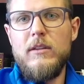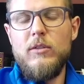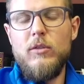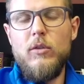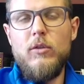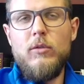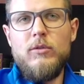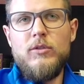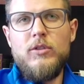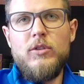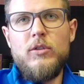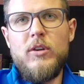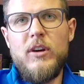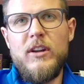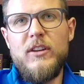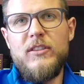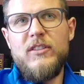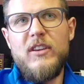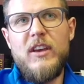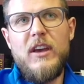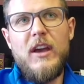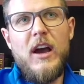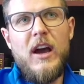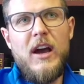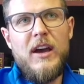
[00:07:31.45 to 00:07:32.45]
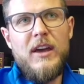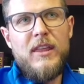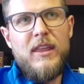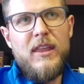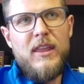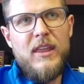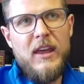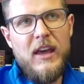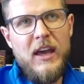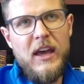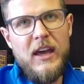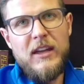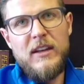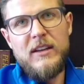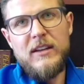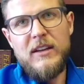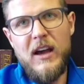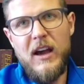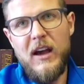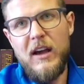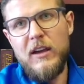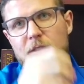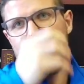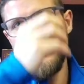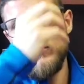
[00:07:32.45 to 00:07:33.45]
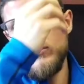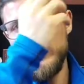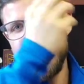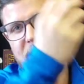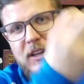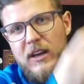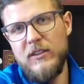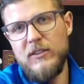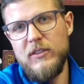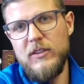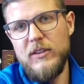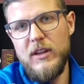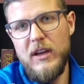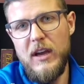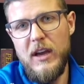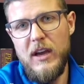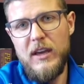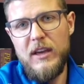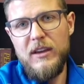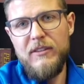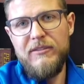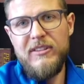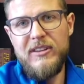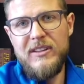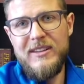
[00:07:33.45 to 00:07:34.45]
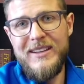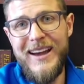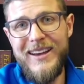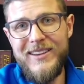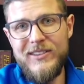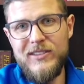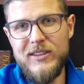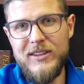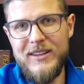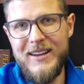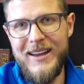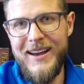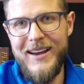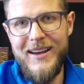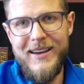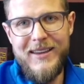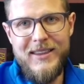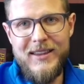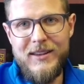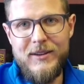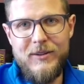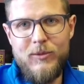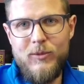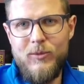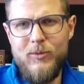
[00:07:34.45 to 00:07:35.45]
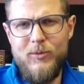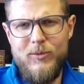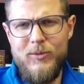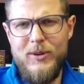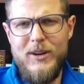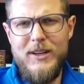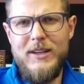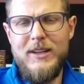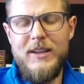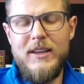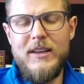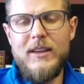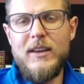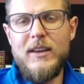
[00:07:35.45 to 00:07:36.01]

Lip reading: You got to say either the ant dies or it doesn't die. If it doesn't die, then what?